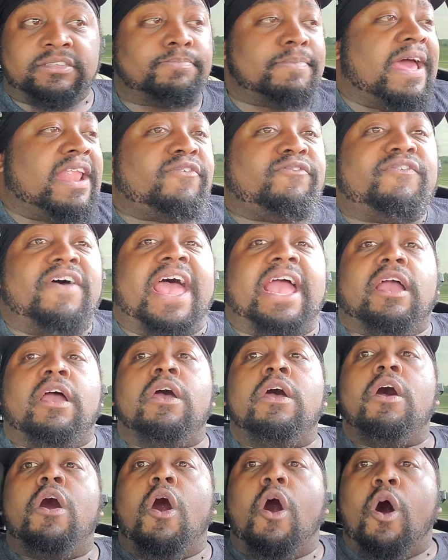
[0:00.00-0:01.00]
Matter of fact,
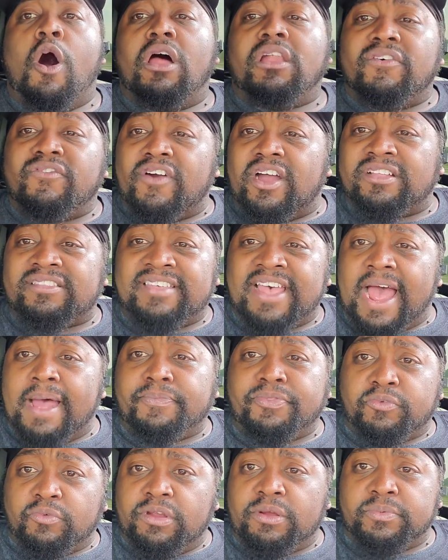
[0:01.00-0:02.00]
all of our
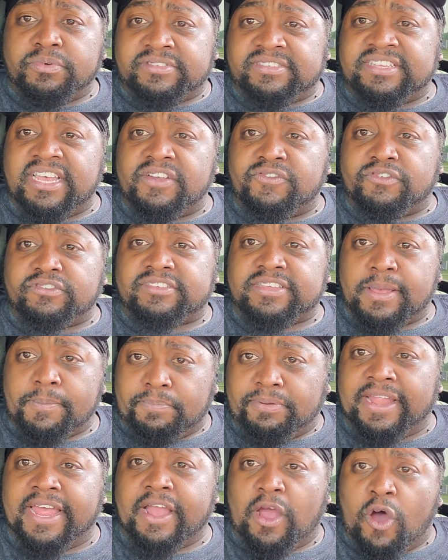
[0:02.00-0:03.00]
top three receivers can
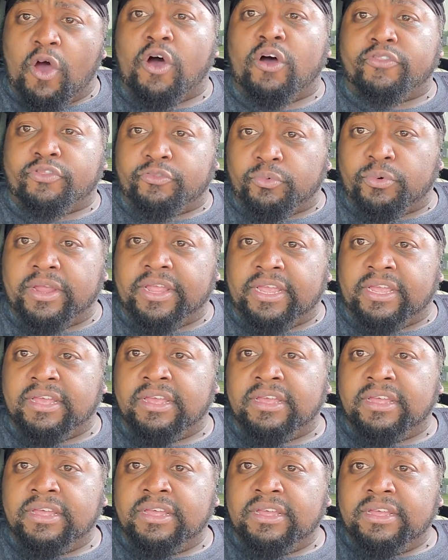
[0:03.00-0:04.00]
play all three
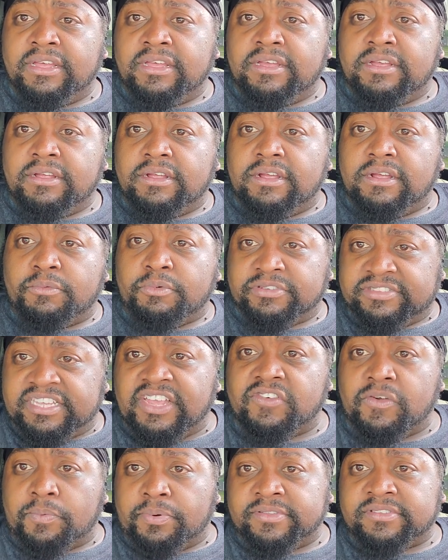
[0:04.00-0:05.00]

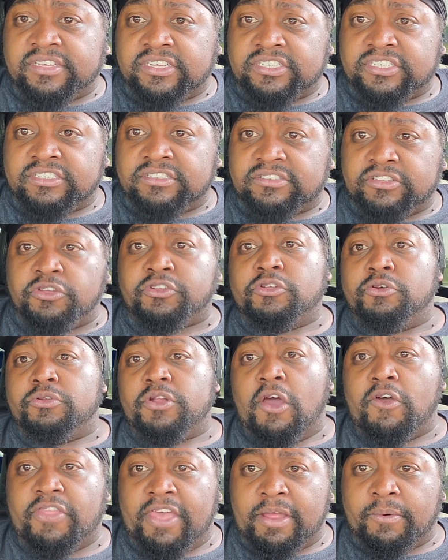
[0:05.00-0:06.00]
receiver positions. You do
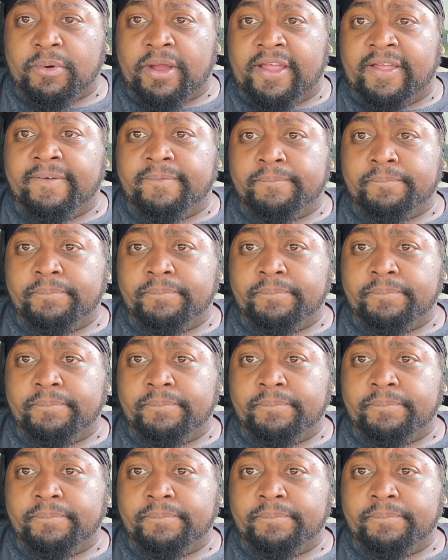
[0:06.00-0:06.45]
know that, right?